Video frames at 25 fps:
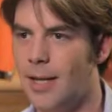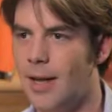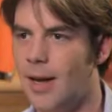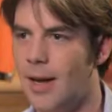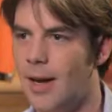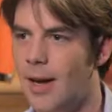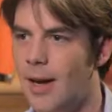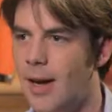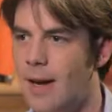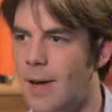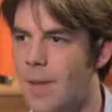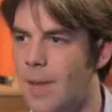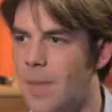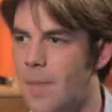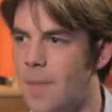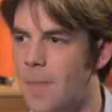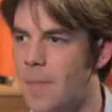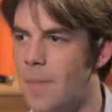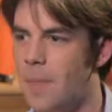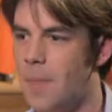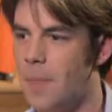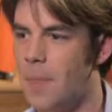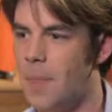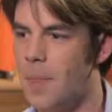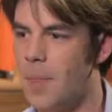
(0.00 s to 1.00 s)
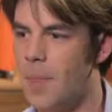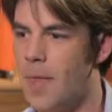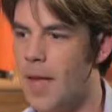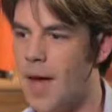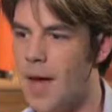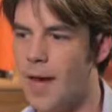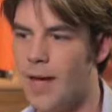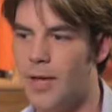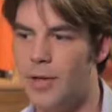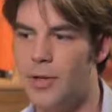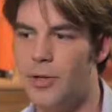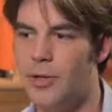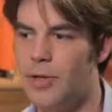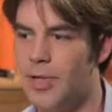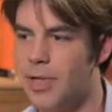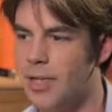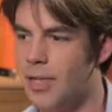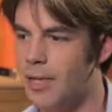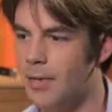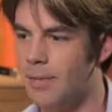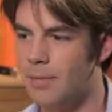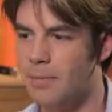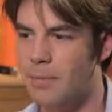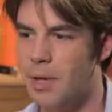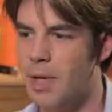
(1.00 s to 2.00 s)
I use
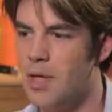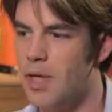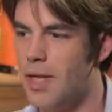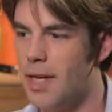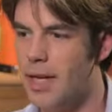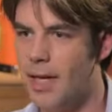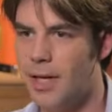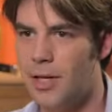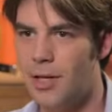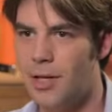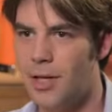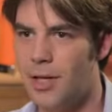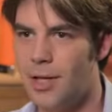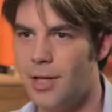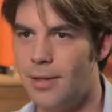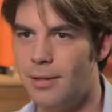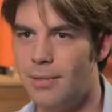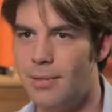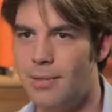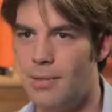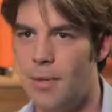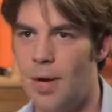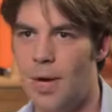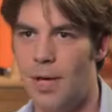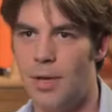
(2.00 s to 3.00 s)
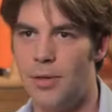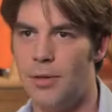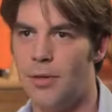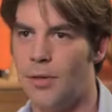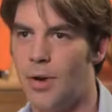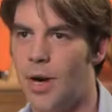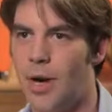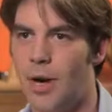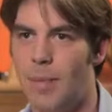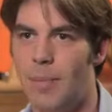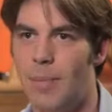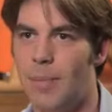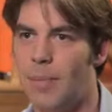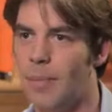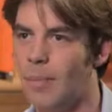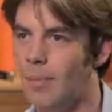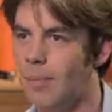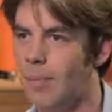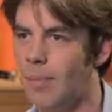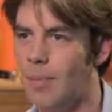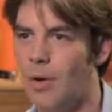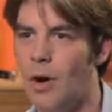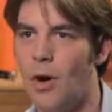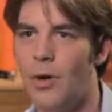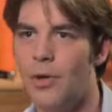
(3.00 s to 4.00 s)
it in the kitchen. I drop
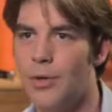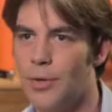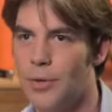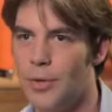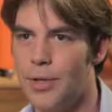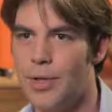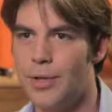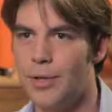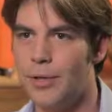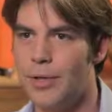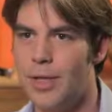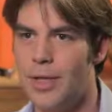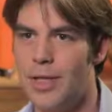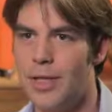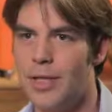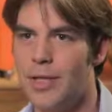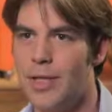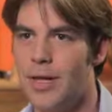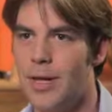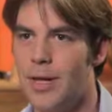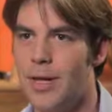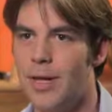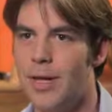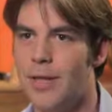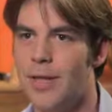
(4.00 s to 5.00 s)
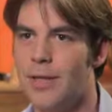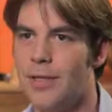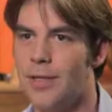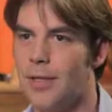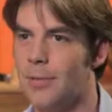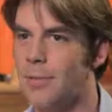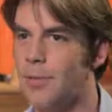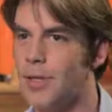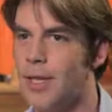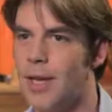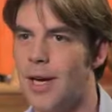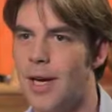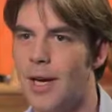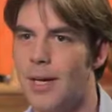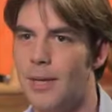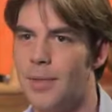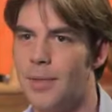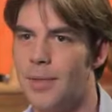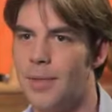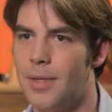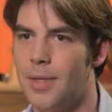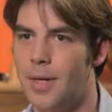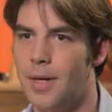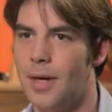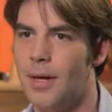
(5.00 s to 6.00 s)
all sorts of things on it,
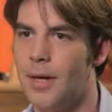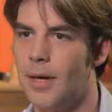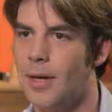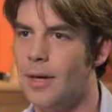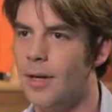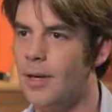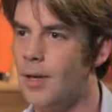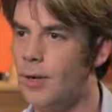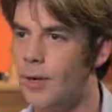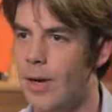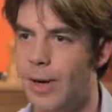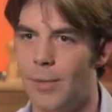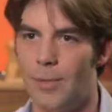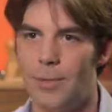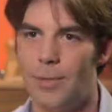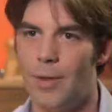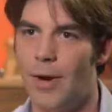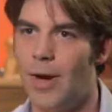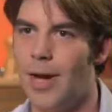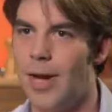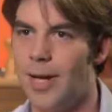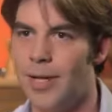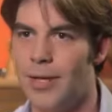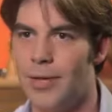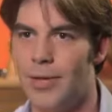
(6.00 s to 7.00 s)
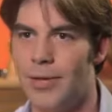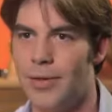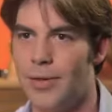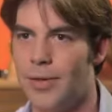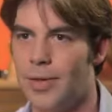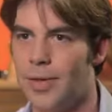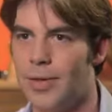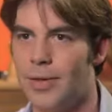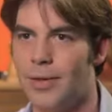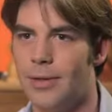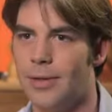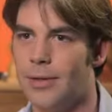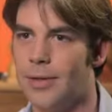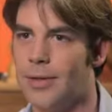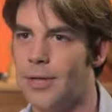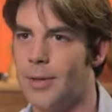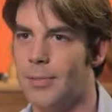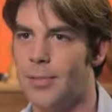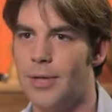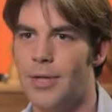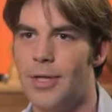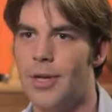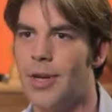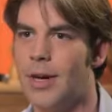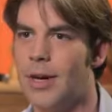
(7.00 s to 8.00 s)
sometimes creme fraiche or
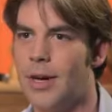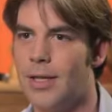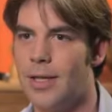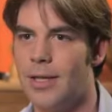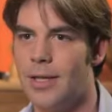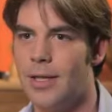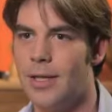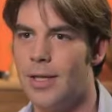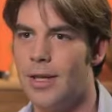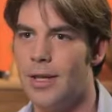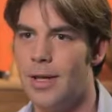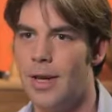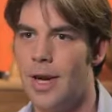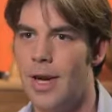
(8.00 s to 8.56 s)
some sauce.